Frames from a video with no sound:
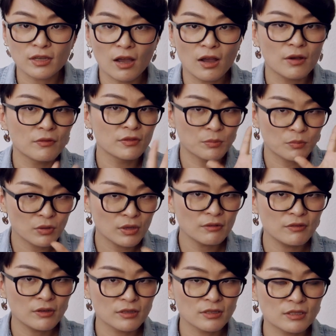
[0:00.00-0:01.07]
of the
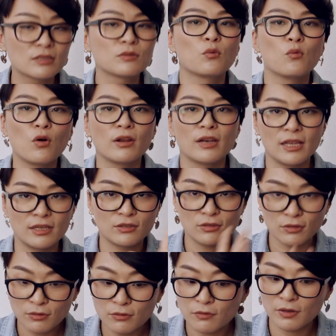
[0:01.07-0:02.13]
previous 1 and
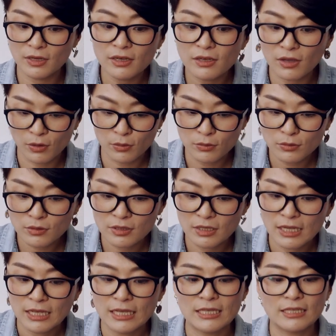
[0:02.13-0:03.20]
2 videos
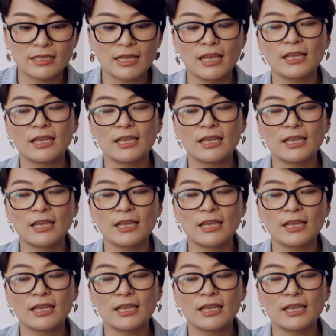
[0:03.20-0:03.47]
is